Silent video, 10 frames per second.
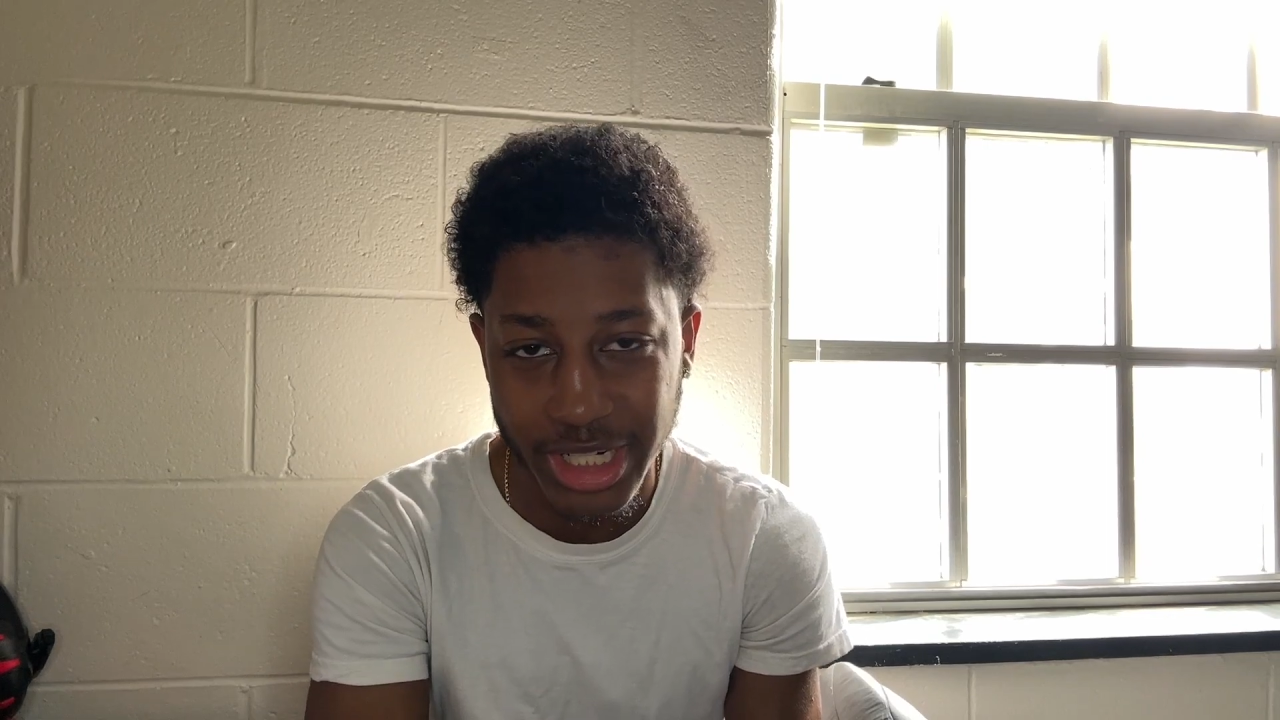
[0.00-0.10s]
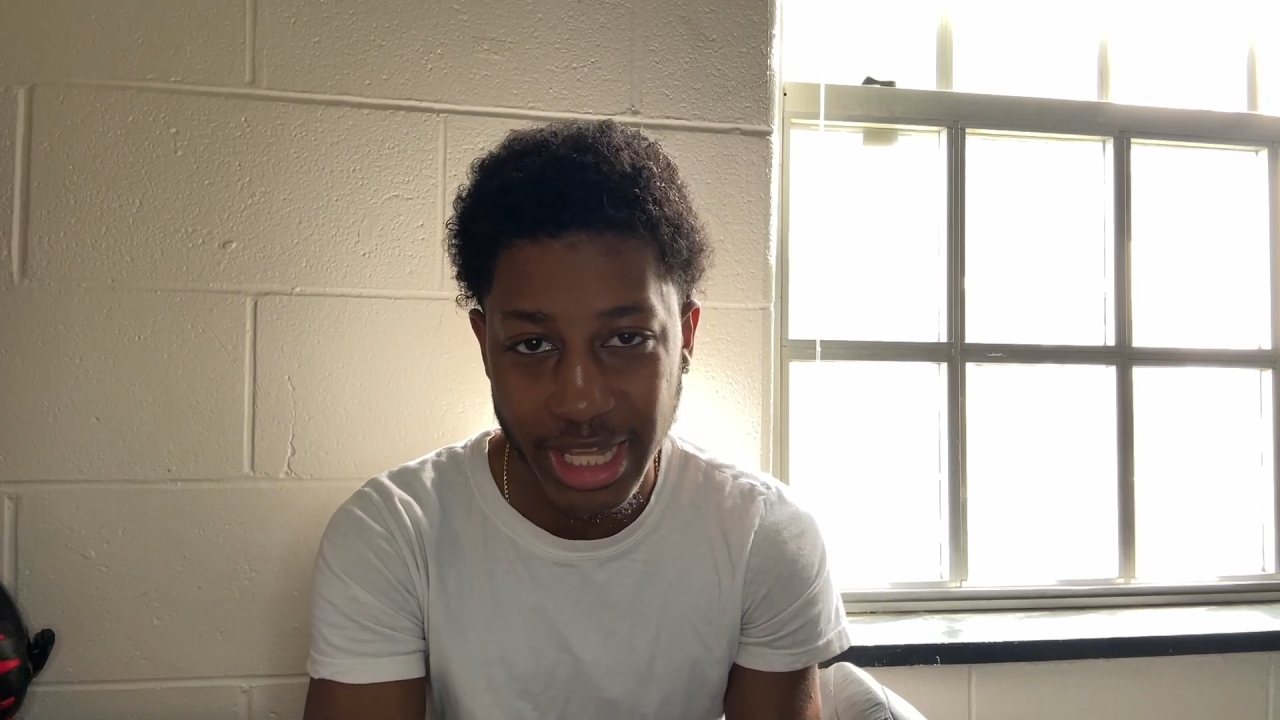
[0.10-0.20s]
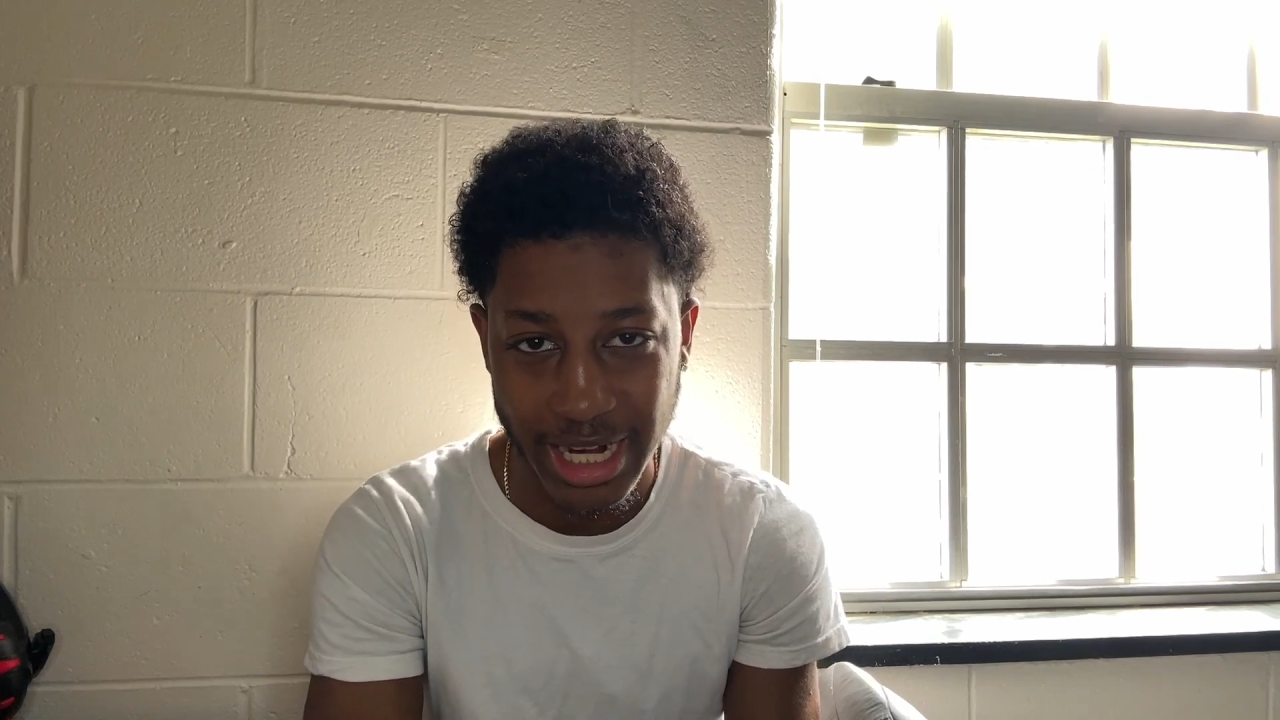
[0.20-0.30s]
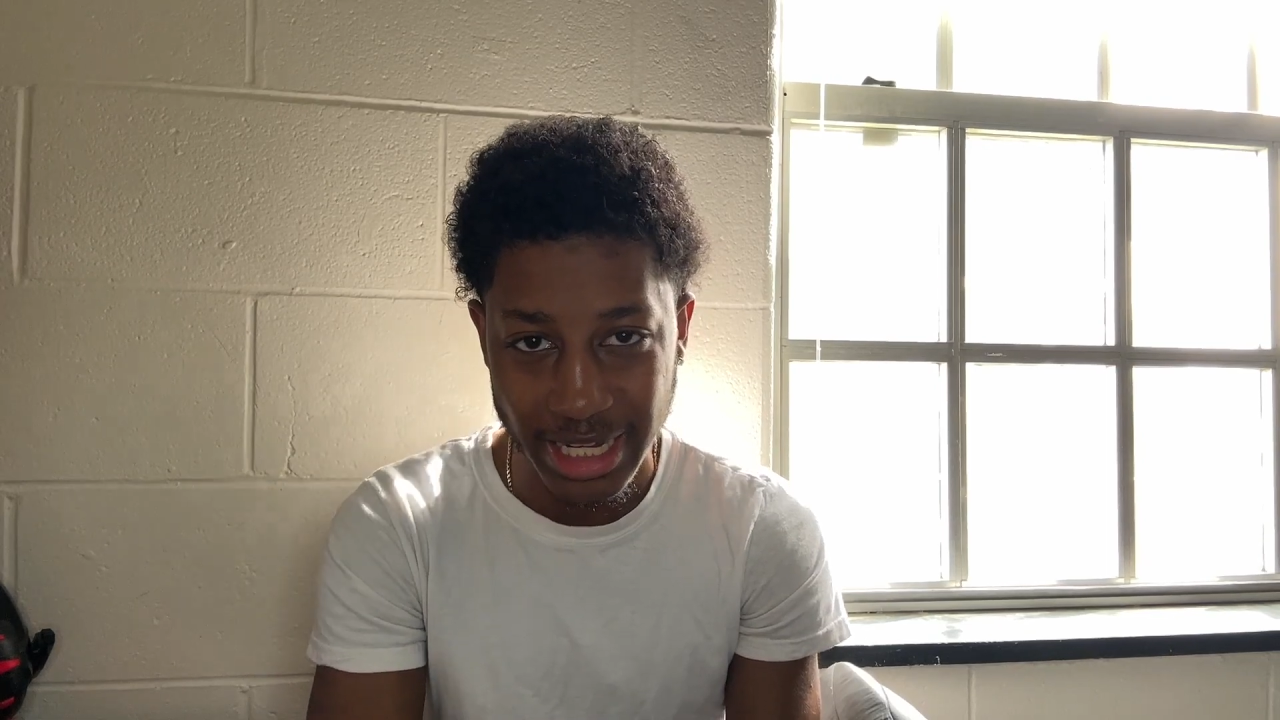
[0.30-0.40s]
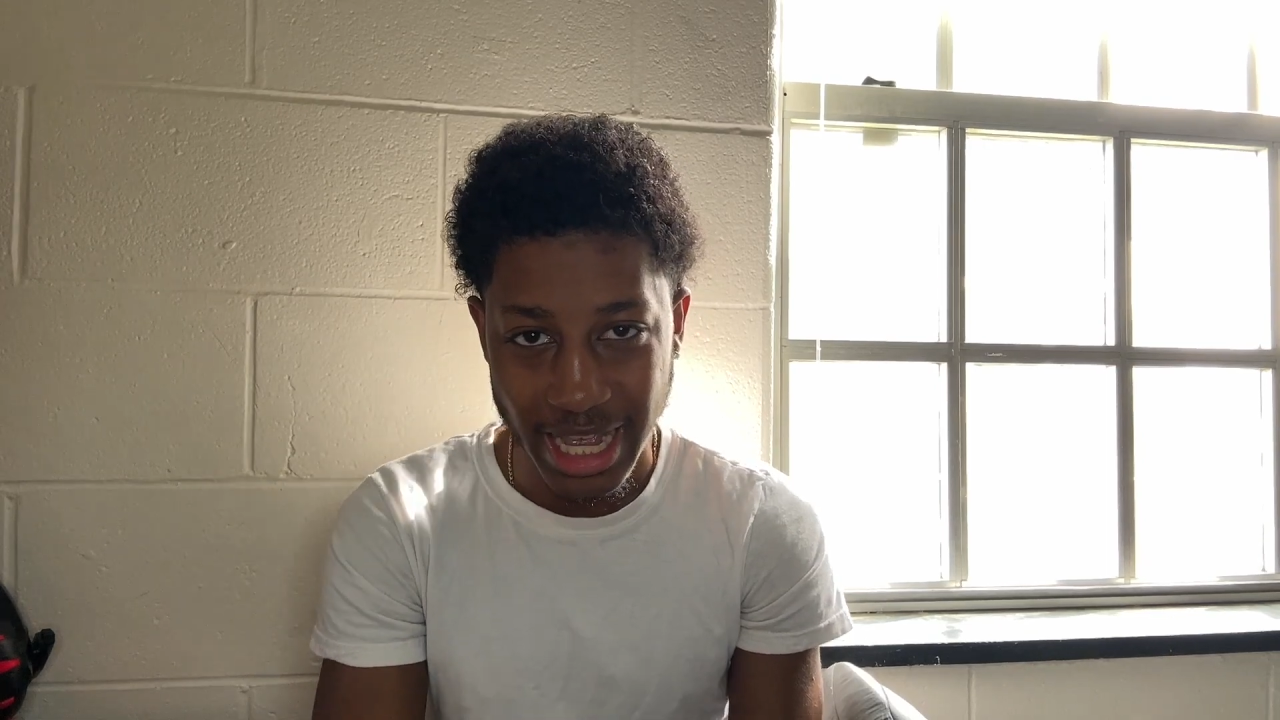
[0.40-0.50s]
that